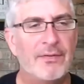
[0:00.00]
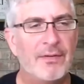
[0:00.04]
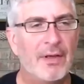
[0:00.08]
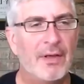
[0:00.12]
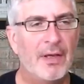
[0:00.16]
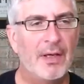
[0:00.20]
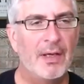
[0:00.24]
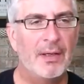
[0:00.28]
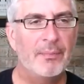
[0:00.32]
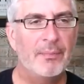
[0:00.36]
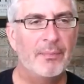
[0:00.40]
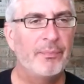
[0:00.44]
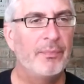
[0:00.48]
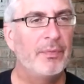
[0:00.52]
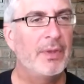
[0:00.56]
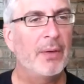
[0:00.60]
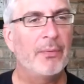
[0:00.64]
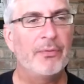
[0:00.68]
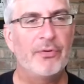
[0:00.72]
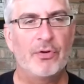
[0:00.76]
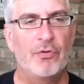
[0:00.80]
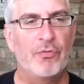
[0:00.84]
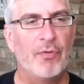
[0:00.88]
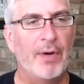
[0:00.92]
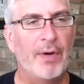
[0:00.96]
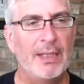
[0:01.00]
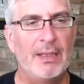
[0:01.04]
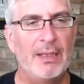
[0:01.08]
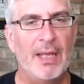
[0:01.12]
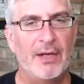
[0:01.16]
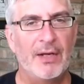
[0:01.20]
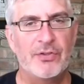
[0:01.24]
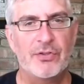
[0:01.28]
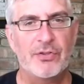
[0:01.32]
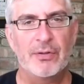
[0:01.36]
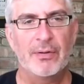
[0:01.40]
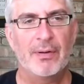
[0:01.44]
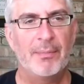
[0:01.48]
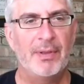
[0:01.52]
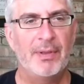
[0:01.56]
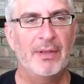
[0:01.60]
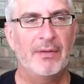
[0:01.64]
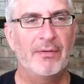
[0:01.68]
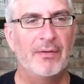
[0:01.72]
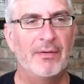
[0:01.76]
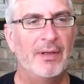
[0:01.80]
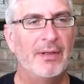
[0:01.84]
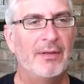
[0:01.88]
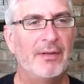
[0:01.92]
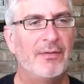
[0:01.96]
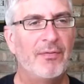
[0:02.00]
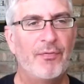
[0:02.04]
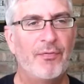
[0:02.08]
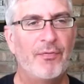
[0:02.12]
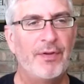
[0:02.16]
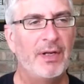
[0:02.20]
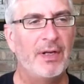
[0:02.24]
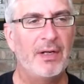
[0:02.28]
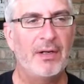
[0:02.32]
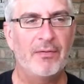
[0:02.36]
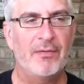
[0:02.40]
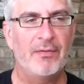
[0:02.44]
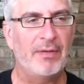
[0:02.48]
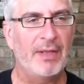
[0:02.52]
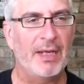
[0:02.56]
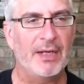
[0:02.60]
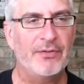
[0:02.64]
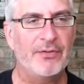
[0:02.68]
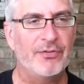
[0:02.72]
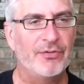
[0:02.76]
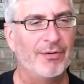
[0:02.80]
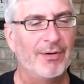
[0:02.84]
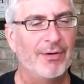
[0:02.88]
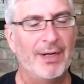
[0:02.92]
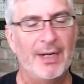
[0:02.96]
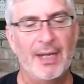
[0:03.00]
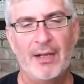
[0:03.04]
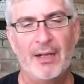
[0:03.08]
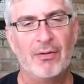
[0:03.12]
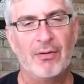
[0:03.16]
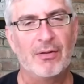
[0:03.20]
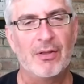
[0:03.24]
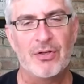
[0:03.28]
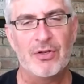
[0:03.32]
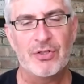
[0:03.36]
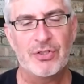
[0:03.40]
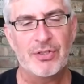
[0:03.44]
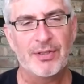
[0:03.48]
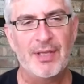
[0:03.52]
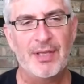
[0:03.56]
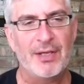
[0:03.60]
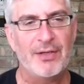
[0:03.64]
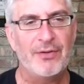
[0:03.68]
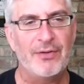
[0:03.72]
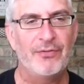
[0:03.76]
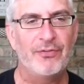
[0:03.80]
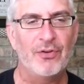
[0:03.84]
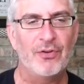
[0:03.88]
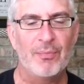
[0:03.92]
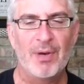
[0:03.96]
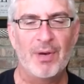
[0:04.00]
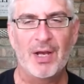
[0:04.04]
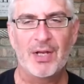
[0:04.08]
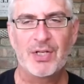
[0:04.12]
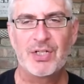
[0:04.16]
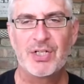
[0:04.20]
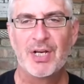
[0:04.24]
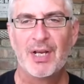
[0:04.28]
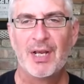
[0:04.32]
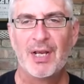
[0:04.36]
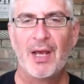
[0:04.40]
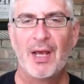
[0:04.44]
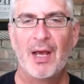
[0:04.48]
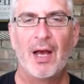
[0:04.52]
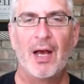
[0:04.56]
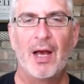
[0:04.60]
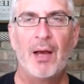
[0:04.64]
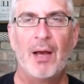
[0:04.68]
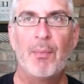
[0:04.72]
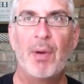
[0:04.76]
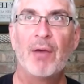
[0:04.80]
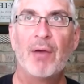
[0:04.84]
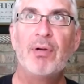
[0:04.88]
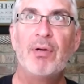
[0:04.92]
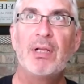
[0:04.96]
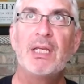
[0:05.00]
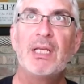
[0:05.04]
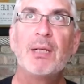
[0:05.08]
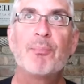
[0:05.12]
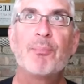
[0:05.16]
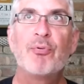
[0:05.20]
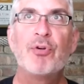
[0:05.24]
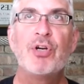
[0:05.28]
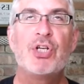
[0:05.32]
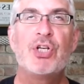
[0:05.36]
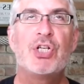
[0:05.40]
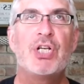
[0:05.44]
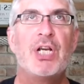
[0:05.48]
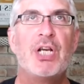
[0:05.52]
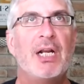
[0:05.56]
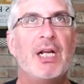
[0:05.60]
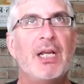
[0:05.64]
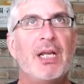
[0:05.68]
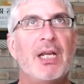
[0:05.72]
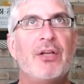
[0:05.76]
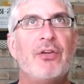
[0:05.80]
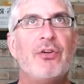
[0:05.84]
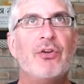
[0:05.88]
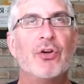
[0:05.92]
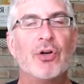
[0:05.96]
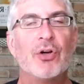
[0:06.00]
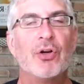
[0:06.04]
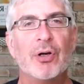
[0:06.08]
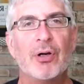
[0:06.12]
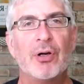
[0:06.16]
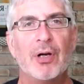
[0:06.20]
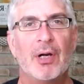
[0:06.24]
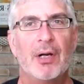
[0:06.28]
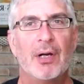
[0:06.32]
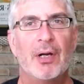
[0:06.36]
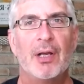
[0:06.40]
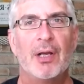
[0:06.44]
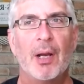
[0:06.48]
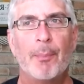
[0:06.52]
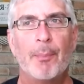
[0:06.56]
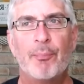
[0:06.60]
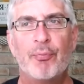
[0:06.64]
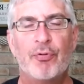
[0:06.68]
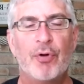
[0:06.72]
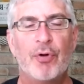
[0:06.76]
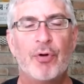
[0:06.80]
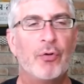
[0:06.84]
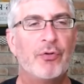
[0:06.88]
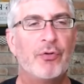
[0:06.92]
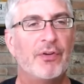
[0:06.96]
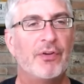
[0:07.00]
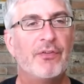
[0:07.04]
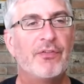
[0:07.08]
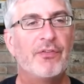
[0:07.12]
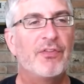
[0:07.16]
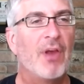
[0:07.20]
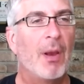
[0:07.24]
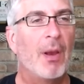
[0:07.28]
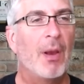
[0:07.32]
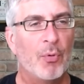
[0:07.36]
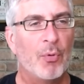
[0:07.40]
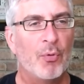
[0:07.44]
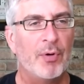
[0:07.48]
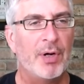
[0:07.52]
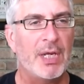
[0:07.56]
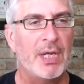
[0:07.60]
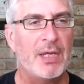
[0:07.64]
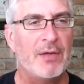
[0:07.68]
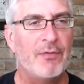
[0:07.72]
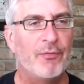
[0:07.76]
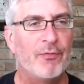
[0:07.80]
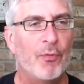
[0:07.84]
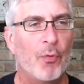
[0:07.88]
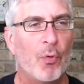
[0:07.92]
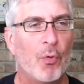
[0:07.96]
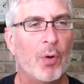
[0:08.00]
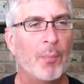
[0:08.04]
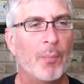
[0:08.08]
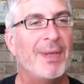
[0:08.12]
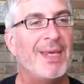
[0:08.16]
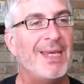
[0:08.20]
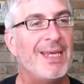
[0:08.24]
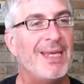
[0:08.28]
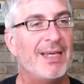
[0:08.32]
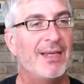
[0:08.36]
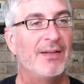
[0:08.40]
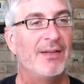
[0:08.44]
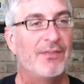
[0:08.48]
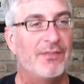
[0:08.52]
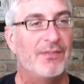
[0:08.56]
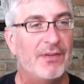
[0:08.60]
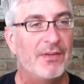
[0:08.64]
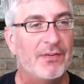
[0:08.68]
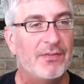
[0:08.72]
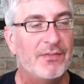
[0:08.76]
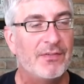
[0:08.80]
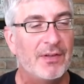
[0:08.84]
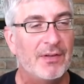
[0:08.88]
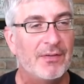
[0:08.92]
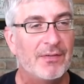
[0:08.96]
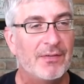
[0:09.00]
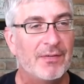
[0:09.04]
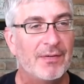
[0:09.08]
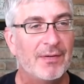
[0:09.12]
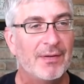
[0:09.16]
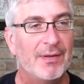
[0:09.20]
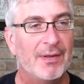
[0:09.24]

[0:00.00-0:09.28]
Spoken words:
that was a great lecture. I mean, it was like a definitive lecture on angle closure. Thank you so much. I really appreciated your approach and summary for being consistent,